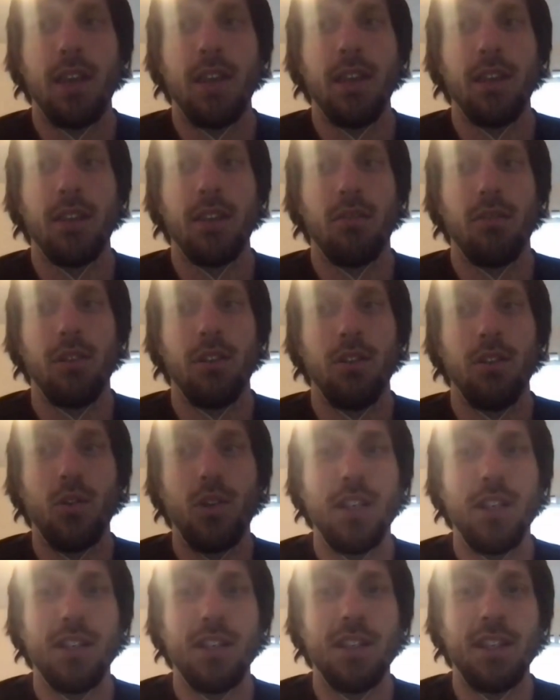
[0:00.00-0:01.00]
think the real
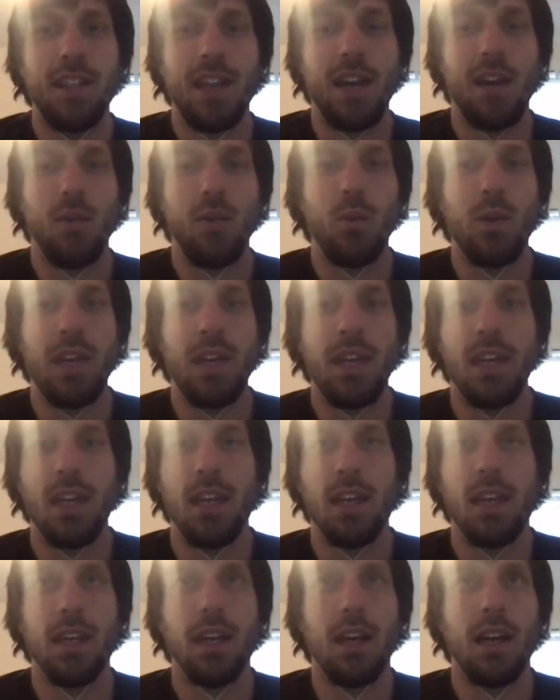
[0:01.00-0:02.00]
reason that
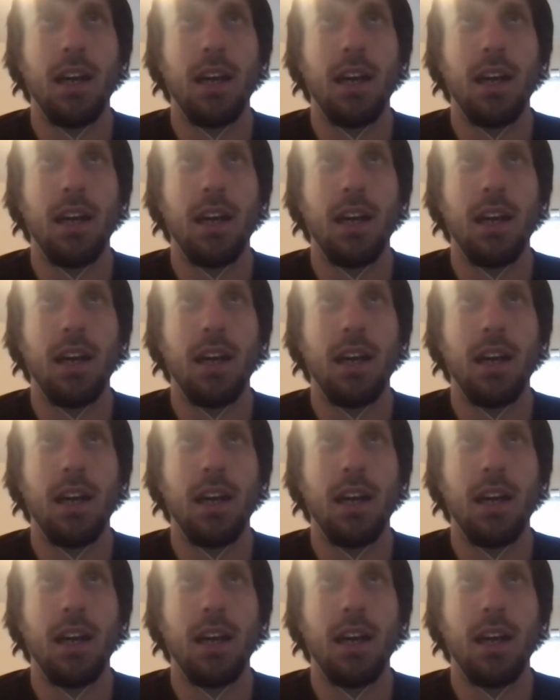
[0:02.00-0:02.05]
we